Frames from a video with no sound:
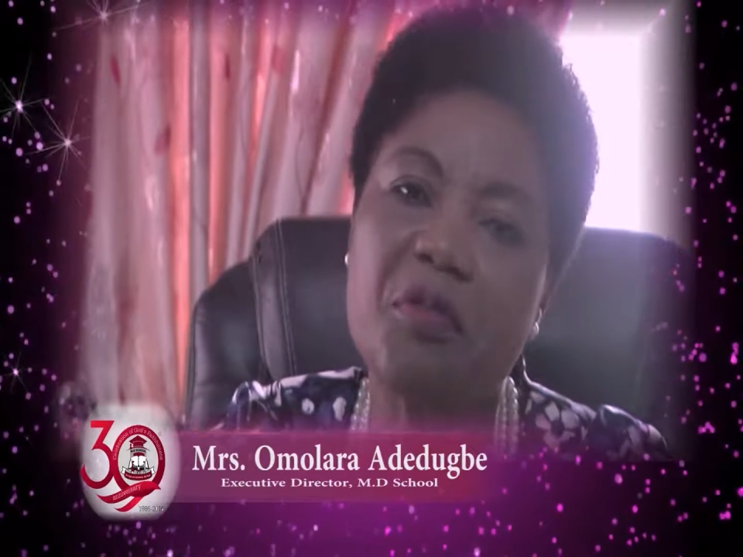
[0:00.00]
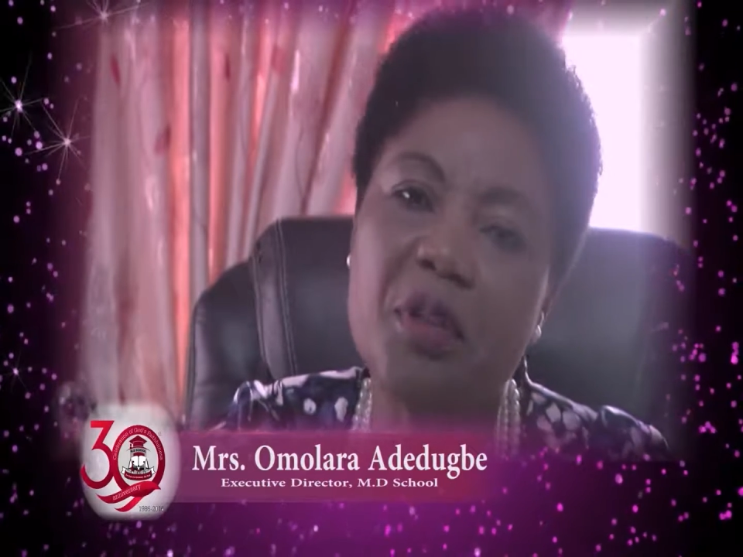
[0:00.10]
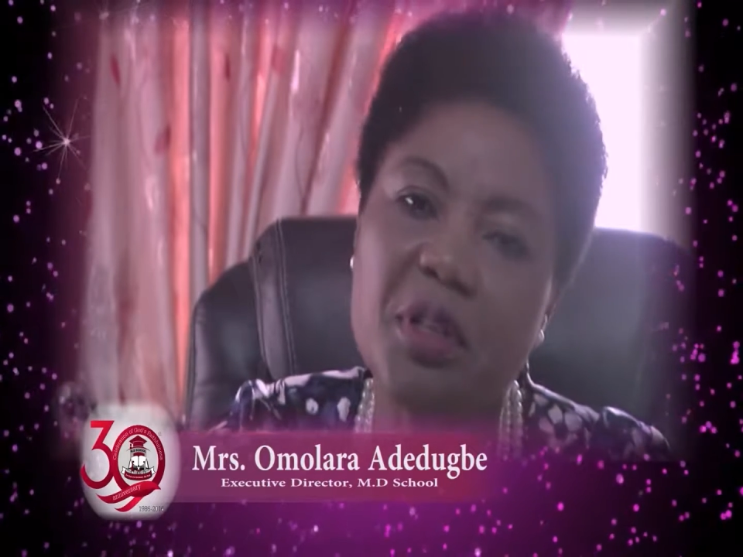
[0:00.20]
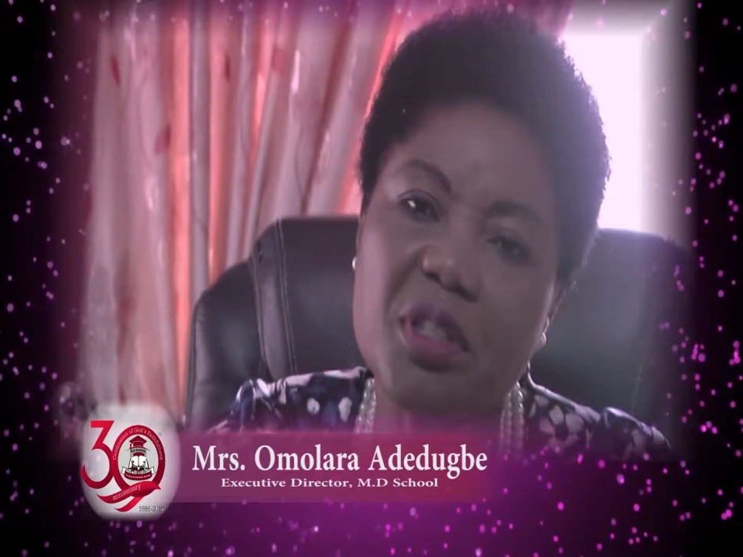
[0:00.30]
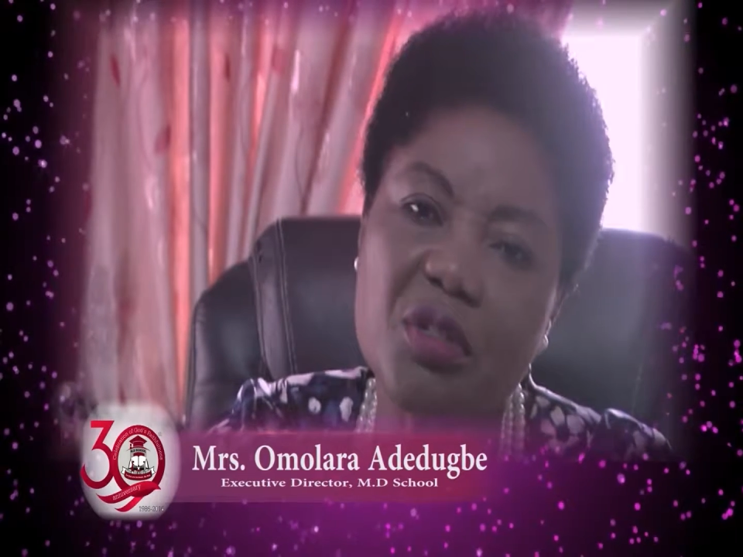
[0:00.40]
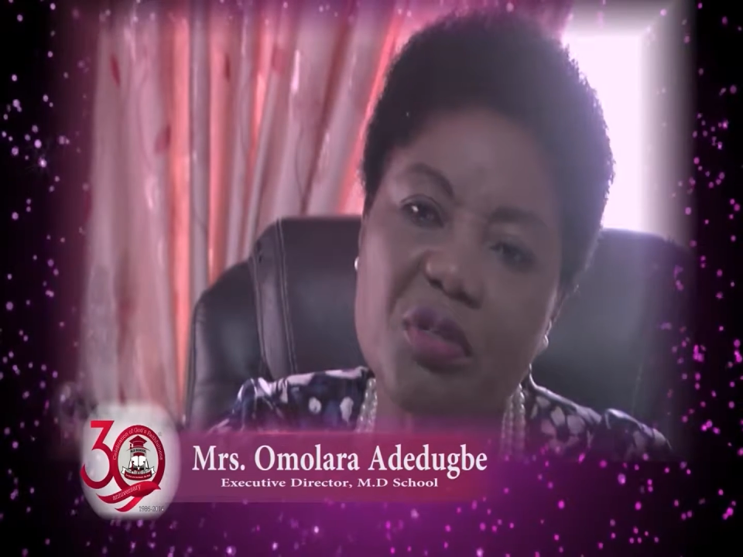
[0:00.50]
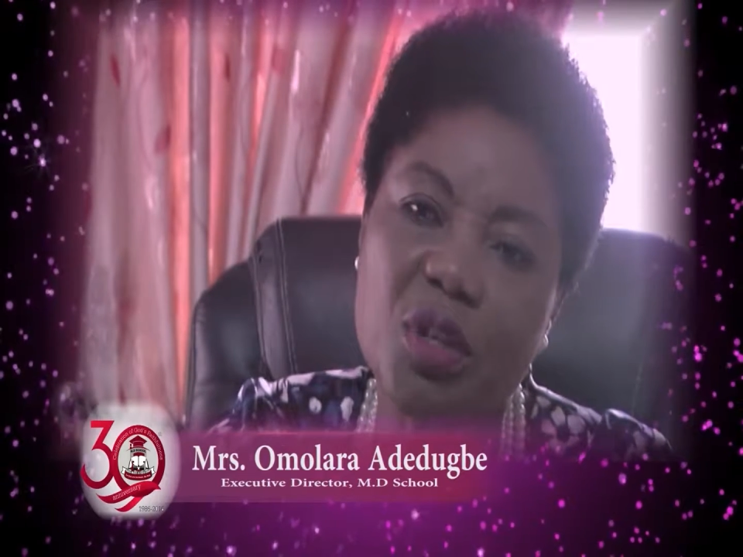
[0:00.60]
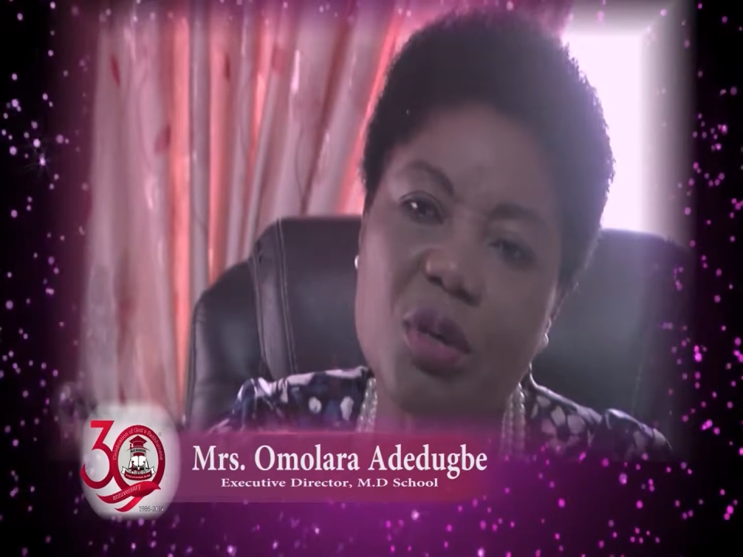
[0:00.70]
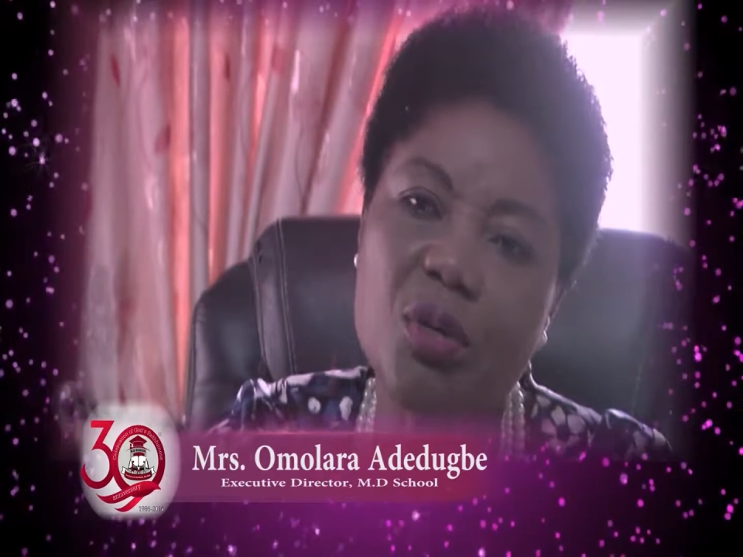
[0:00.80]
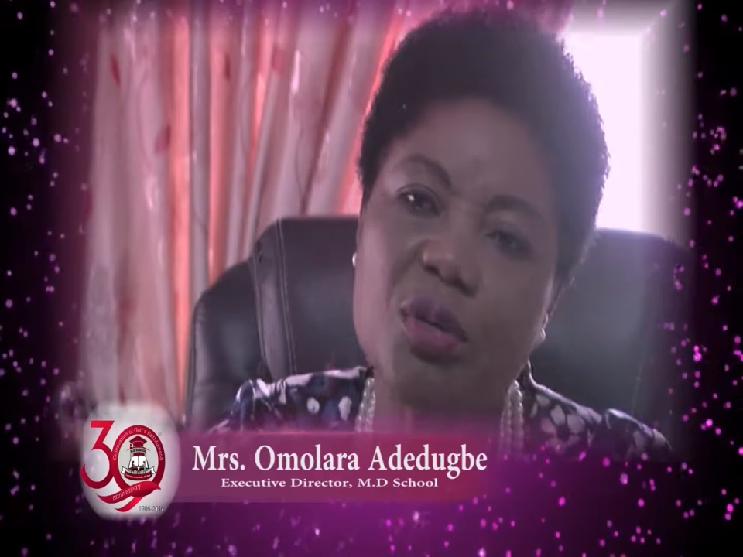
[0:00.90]
very
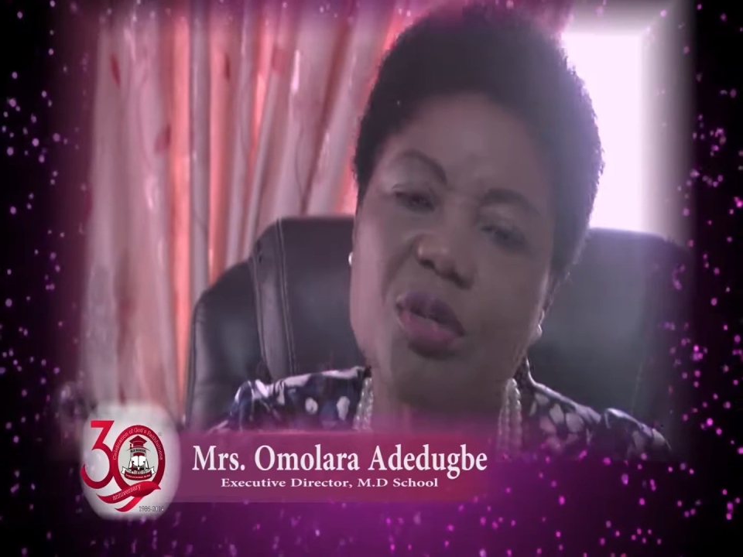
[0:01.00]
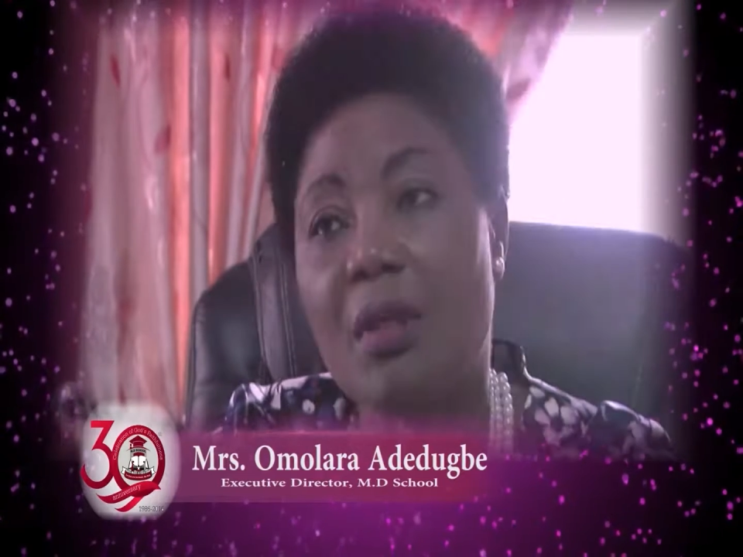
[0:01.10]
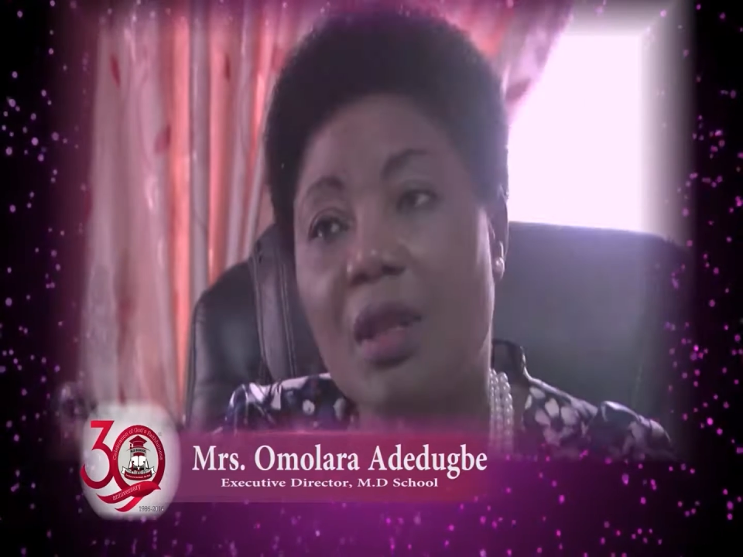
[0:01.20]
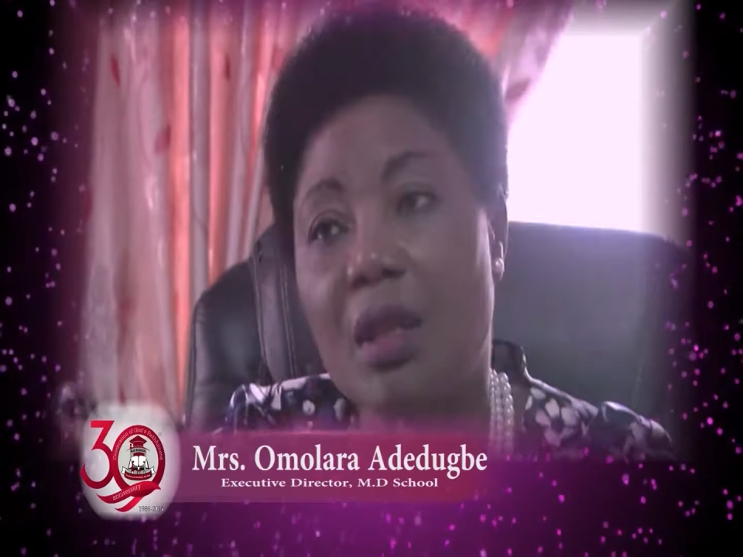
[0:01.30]
difficult.